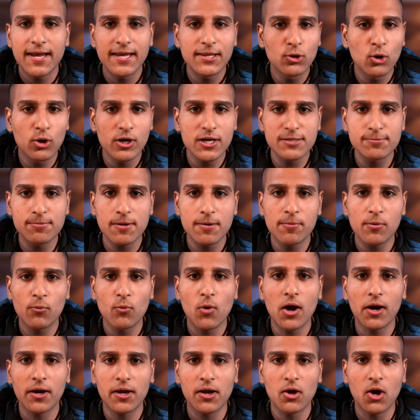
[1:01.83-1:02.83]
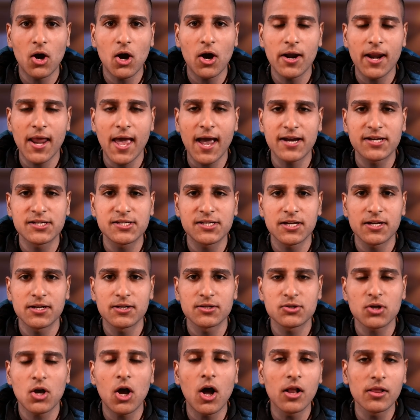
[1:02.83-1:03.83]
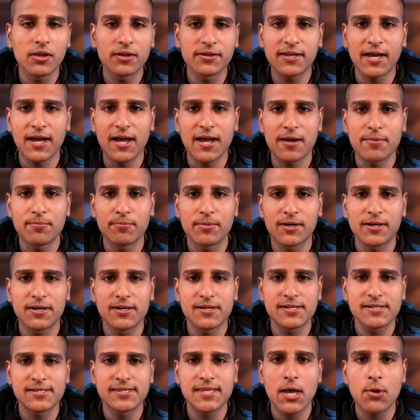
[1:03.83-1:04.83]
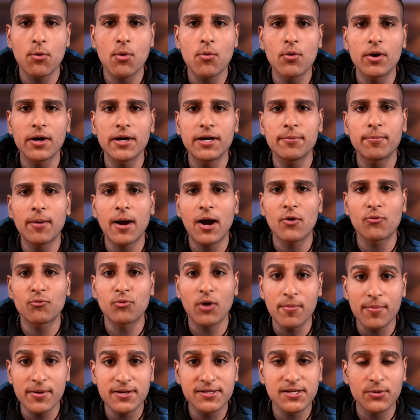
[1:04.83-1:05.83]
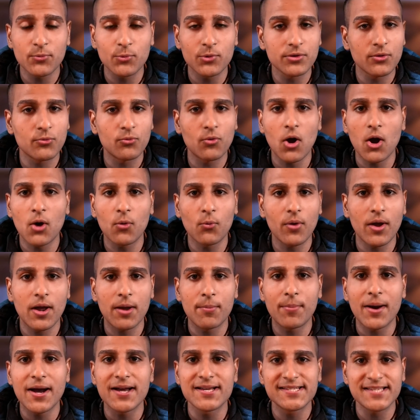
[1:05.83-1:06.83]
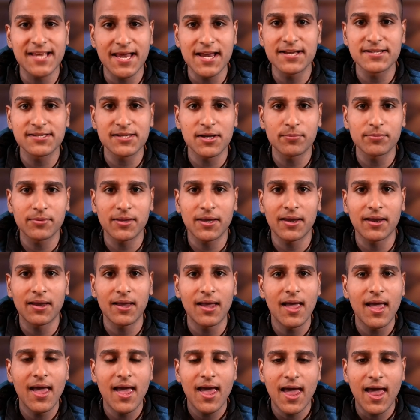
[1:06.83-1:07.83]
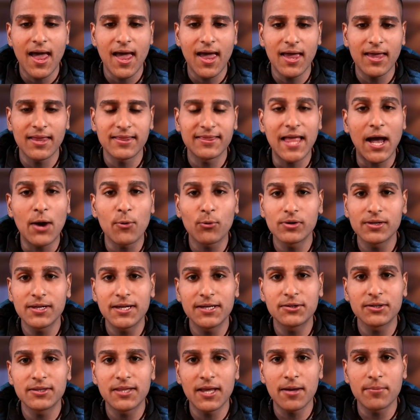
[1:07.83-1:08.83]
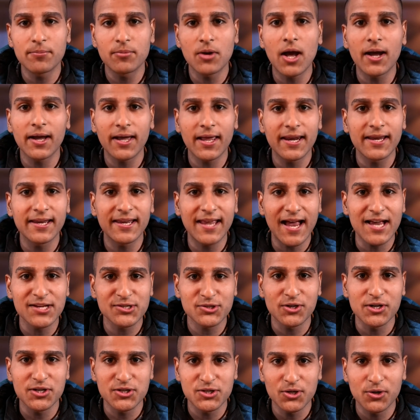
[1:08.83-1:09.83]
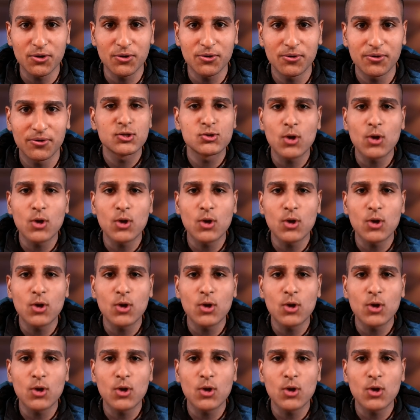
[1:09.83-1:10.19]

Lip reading: He noticed people walking on eggshells all the time because they were worried about rubbing someone the wrong way by saying something, and that would lead to them not getting cast on a show.